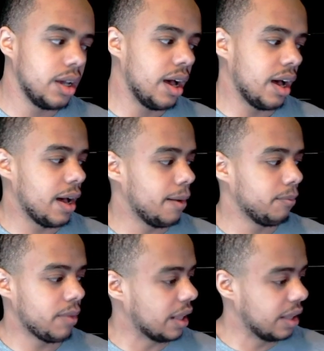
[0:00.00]

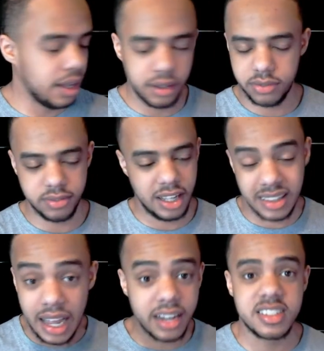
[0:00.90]
I love a
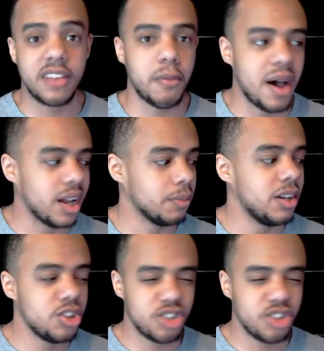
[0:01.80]
lot of stuff about him.